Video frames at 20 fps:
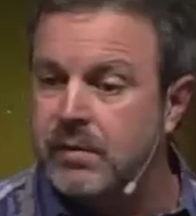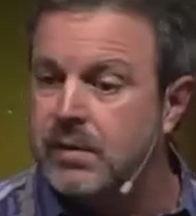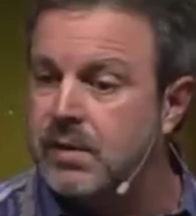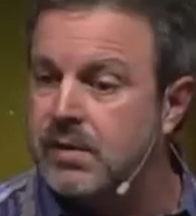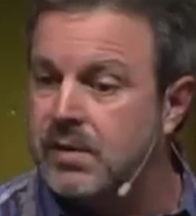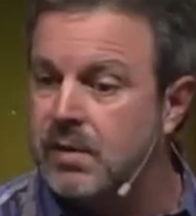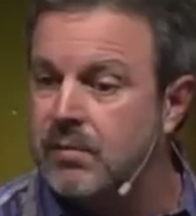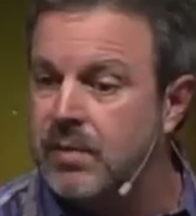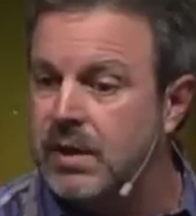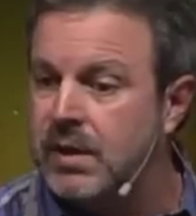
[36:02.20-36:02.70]
give it
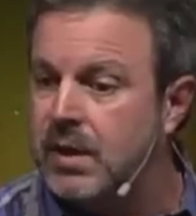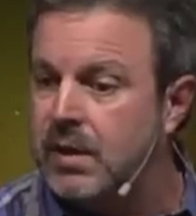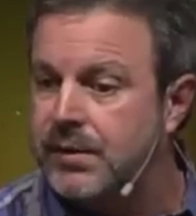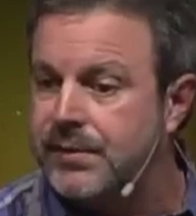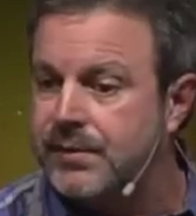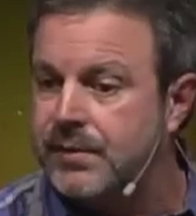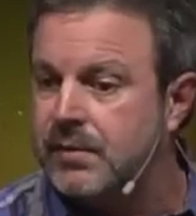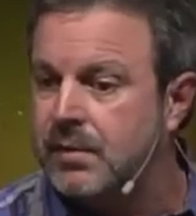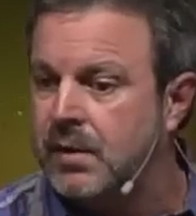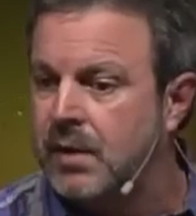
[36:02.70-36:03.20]
to somebody
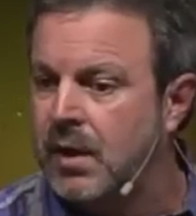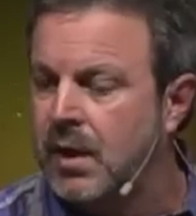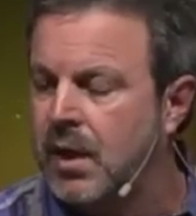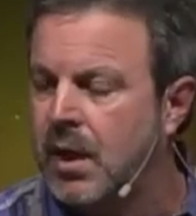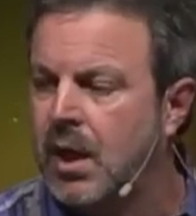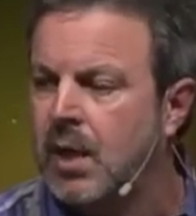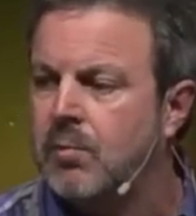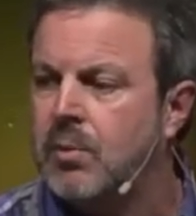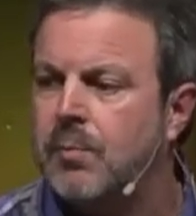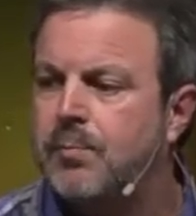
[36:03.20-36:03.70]
else.
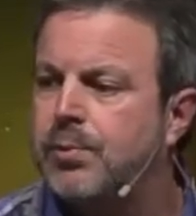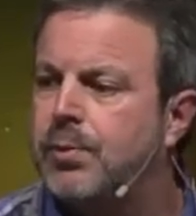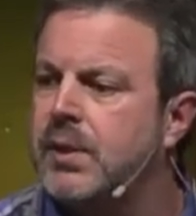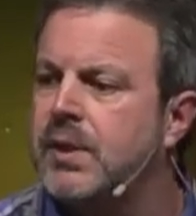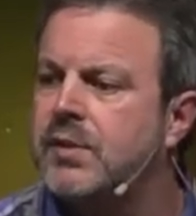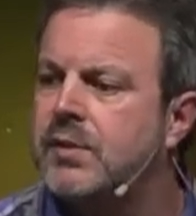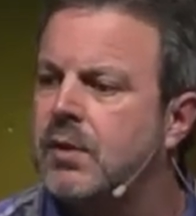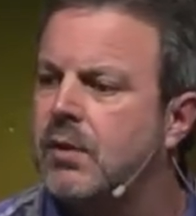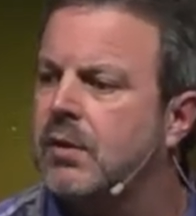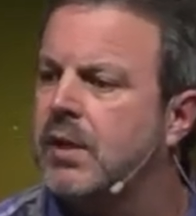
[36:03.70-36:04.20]
But
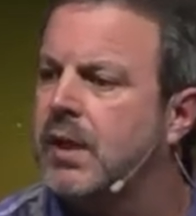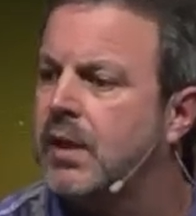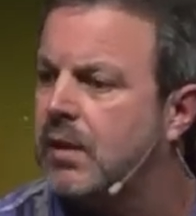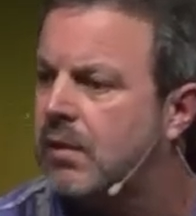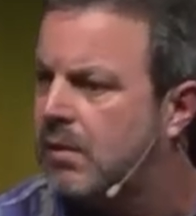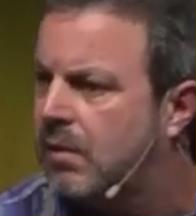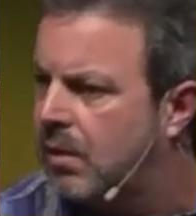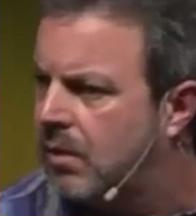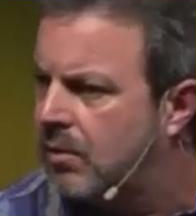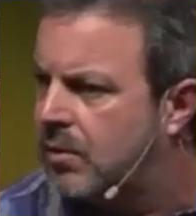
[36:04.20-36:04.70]
please don't let
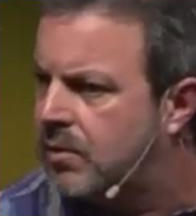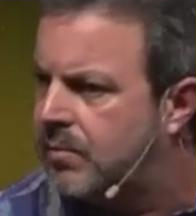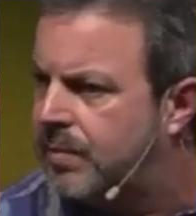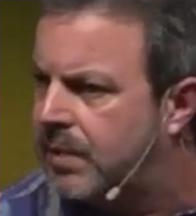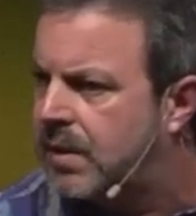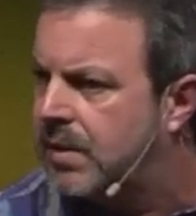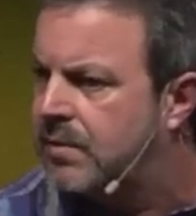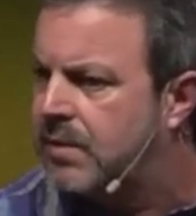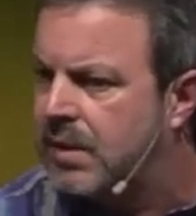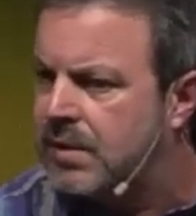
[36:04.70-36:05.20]
it close
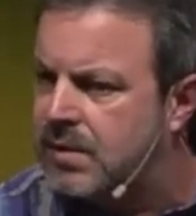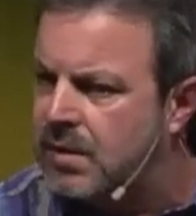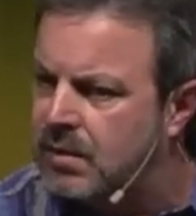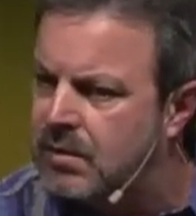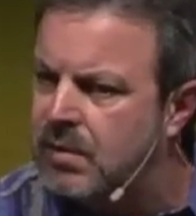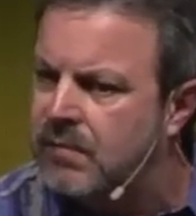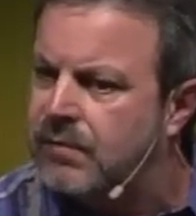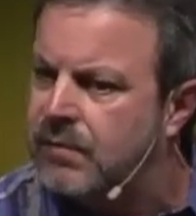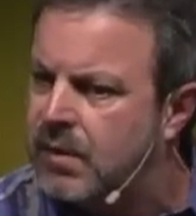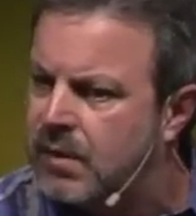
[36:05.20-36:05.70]
because that's
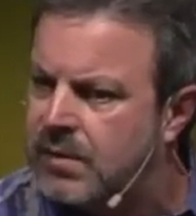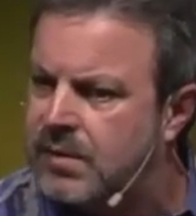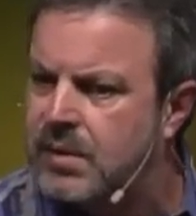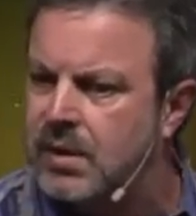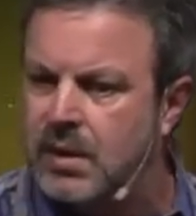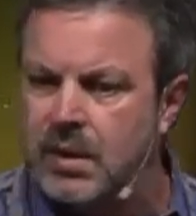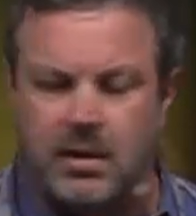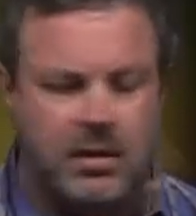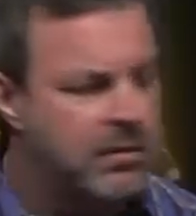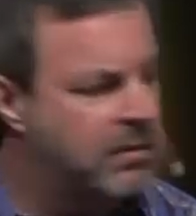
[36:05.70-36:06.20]
not good for our
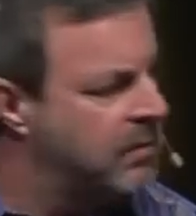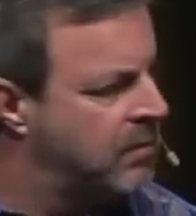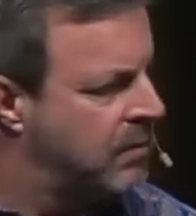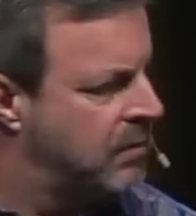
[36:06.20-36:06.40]
city.